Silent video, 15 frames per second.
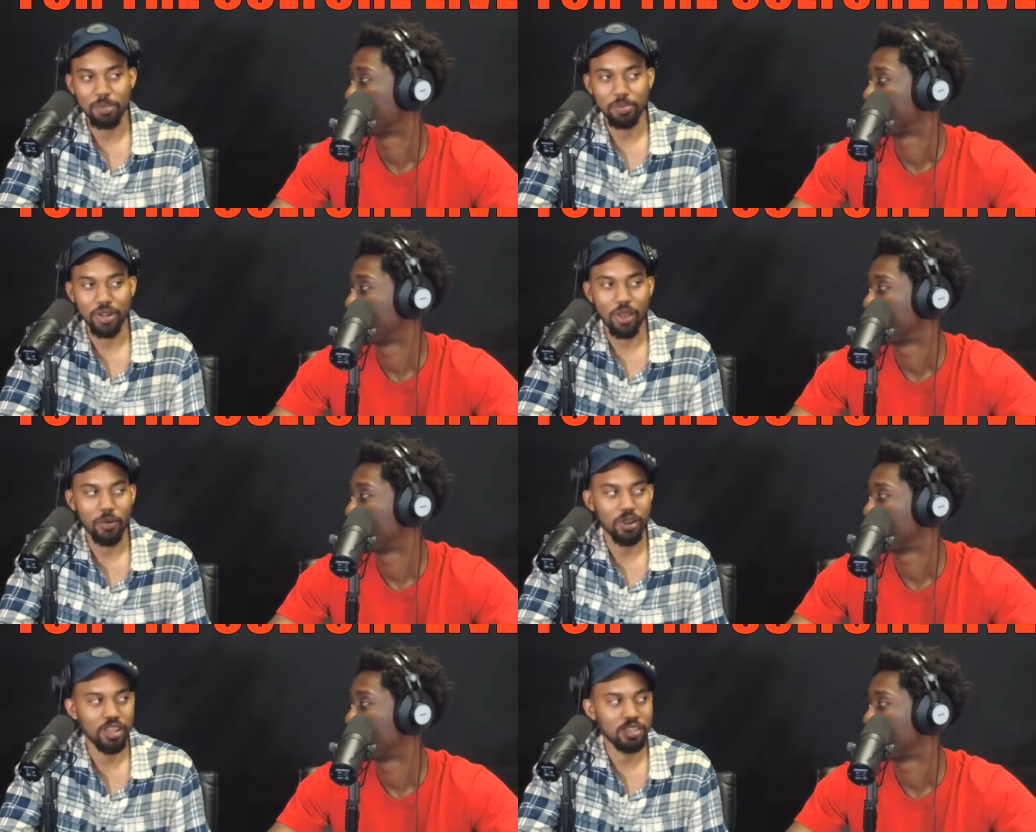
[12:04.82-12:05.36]
Speaker 1: he put
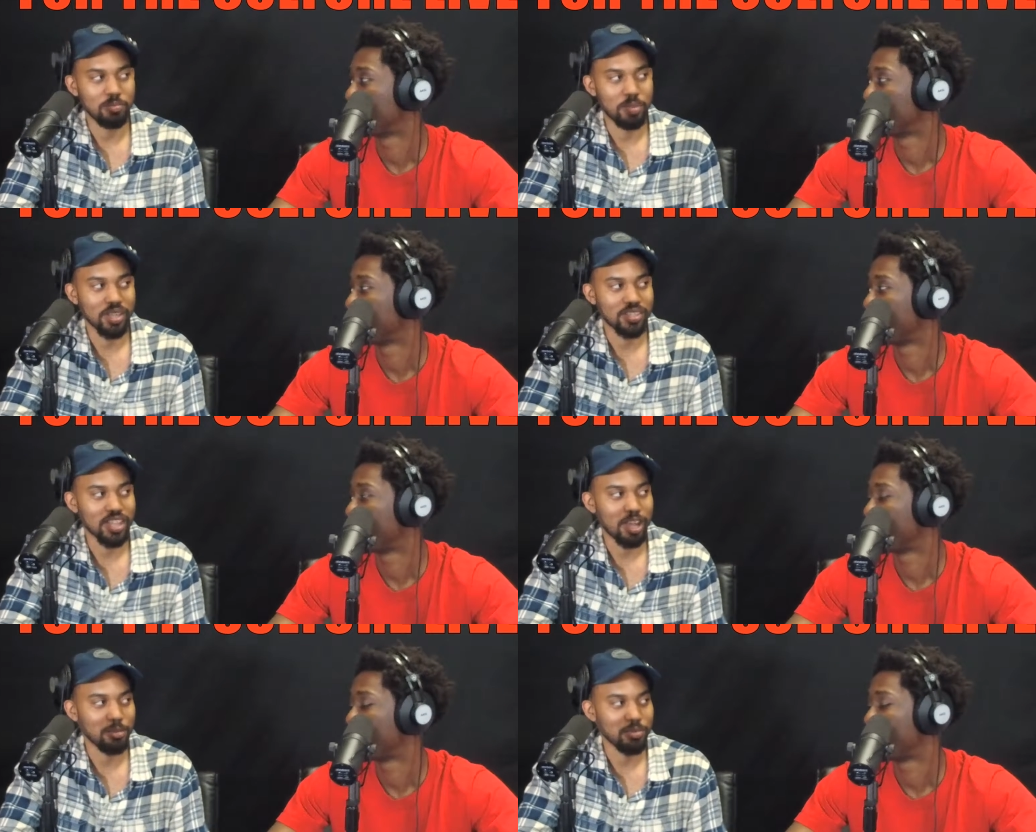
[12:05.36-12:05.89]
out one of his
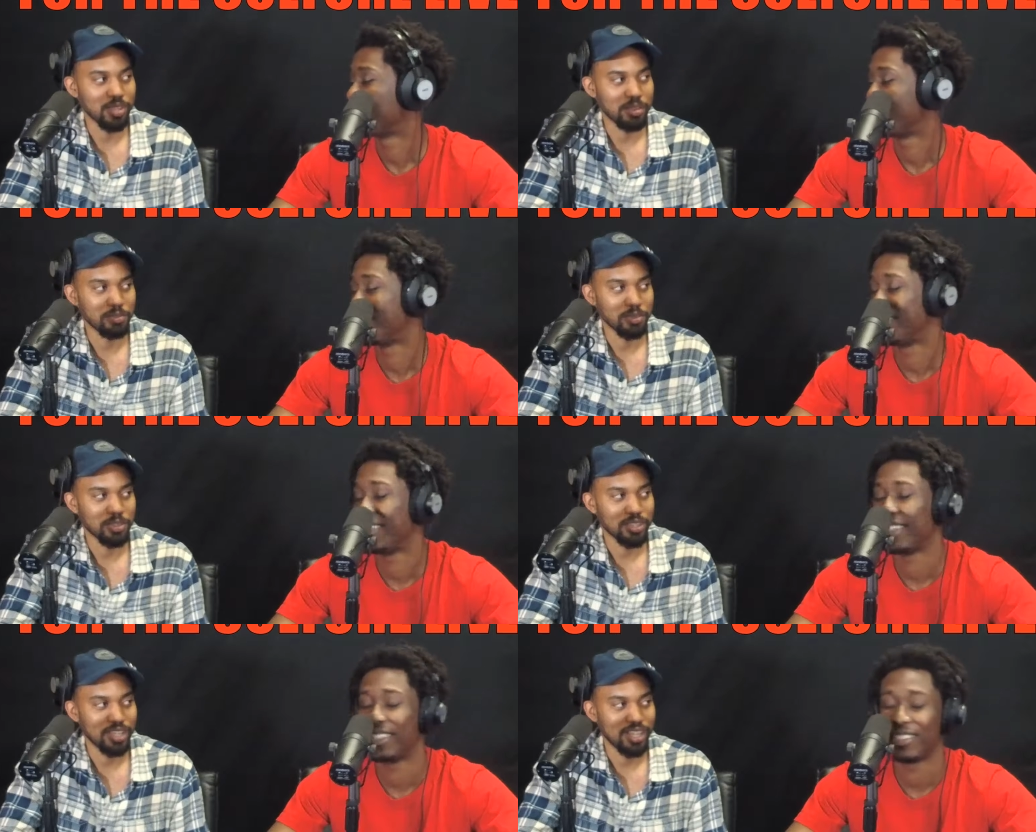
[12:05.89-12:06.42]
best albums
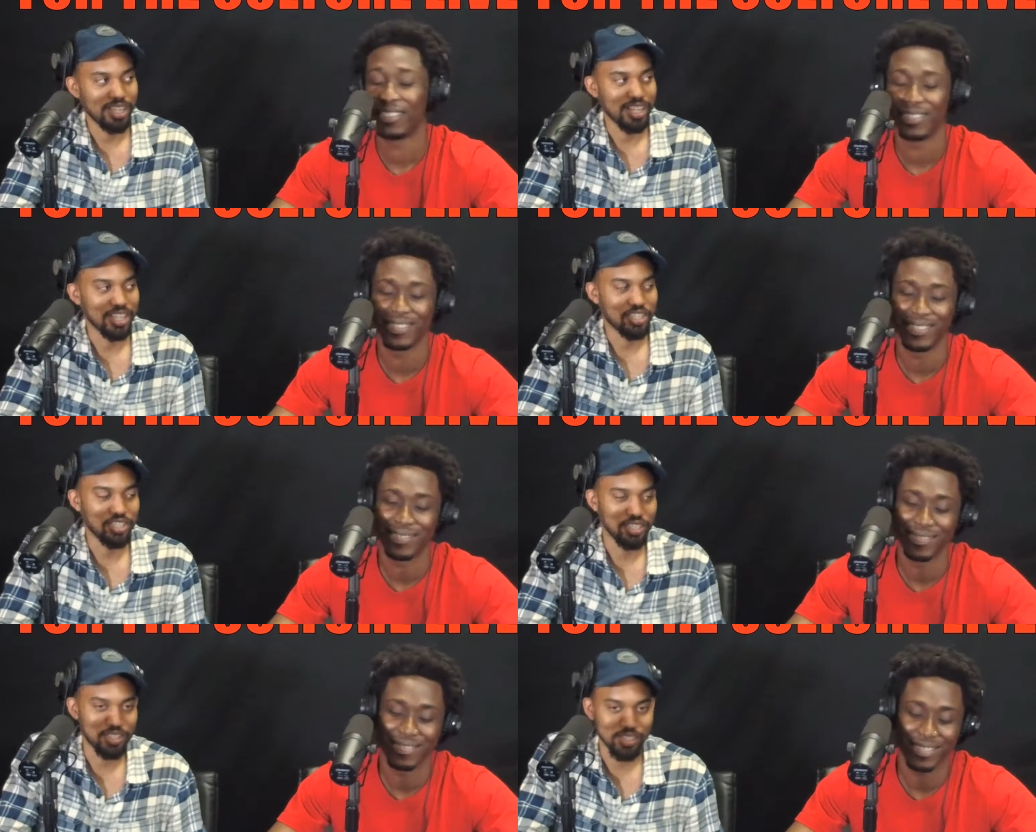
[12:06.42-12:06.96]
ever. Yeah, and
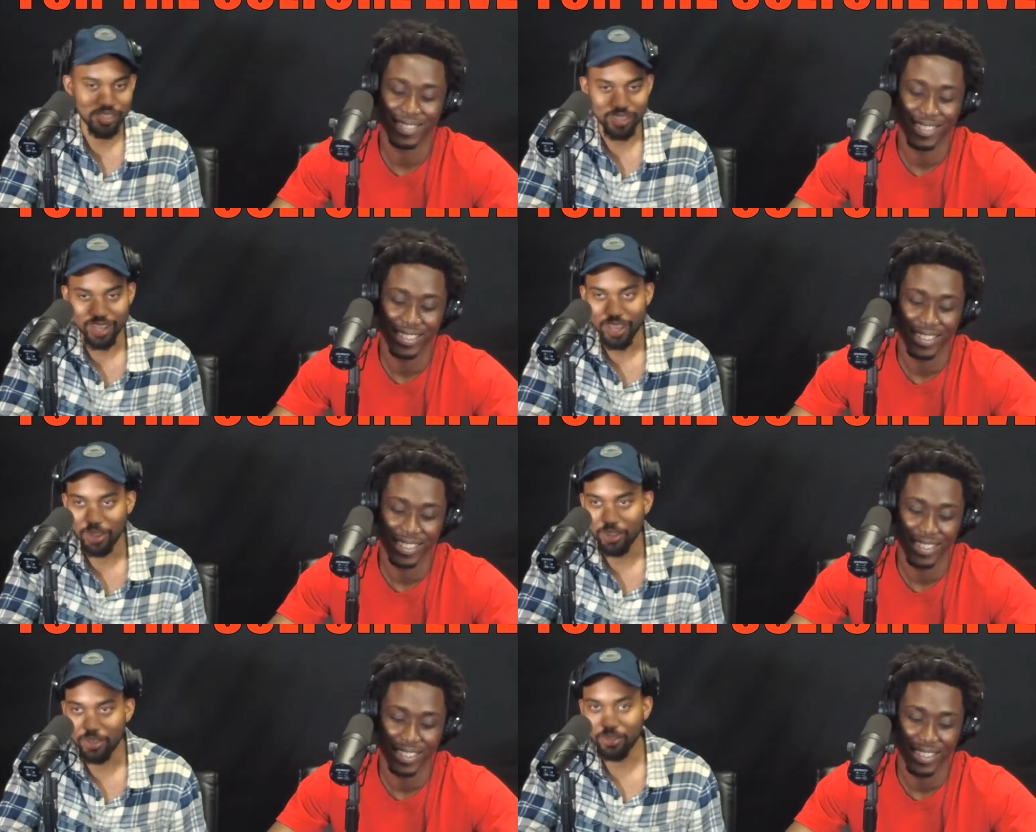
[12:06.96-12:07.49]
that shit just
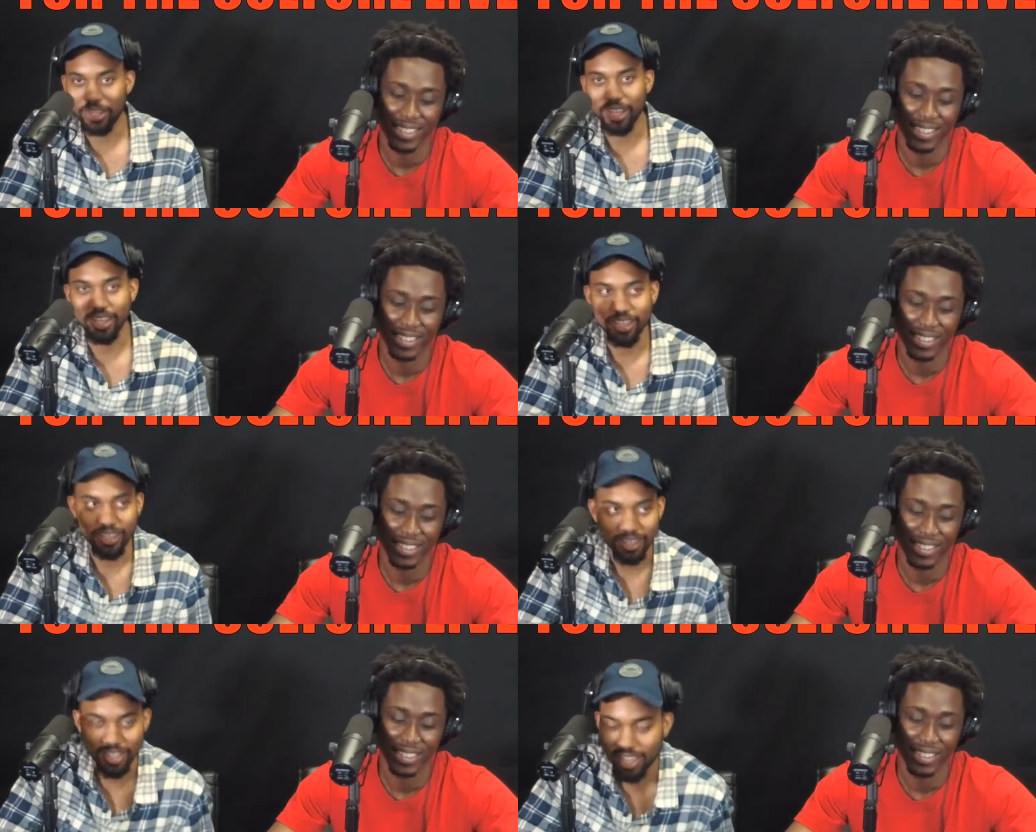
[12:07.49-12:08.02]
like,
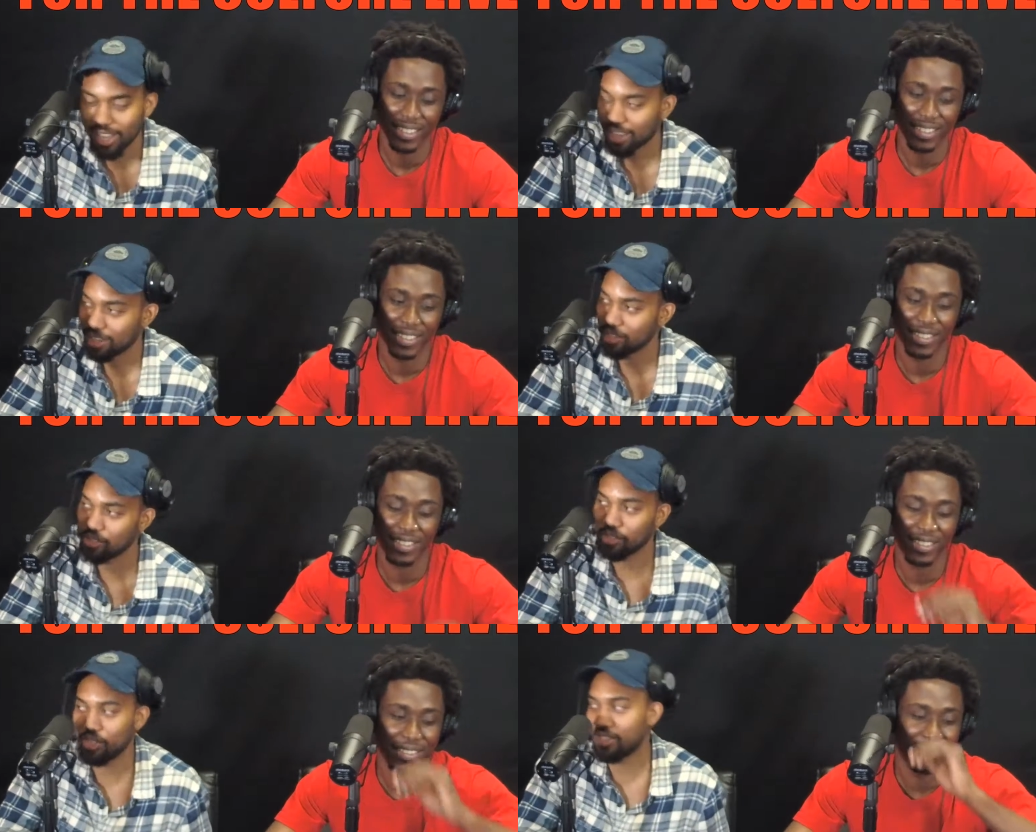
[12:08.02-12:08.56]
okay, yeah,
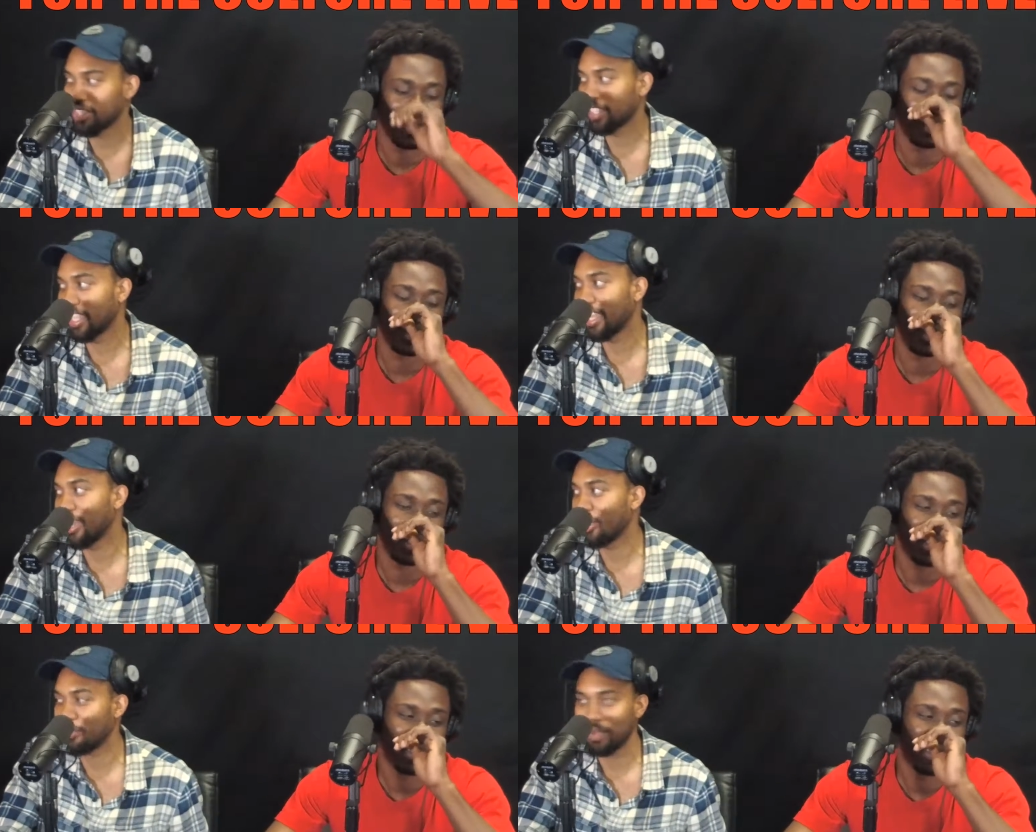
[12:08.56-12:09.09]
you, you took
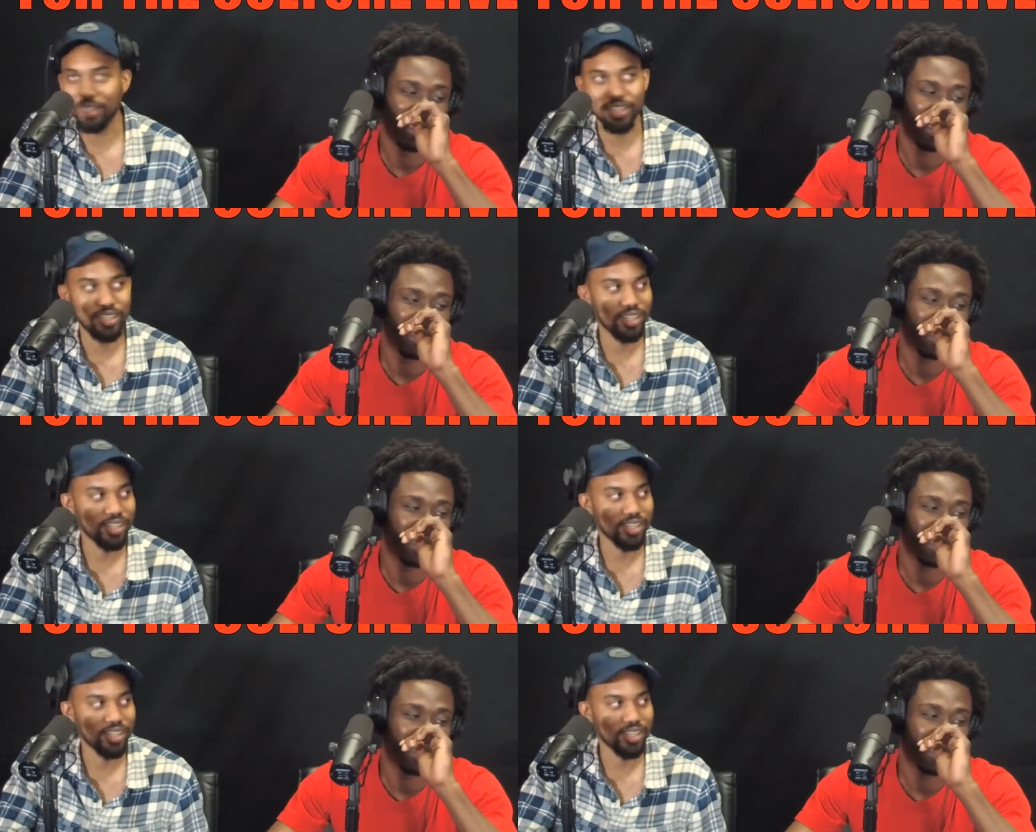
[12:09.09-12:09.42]
that L, but the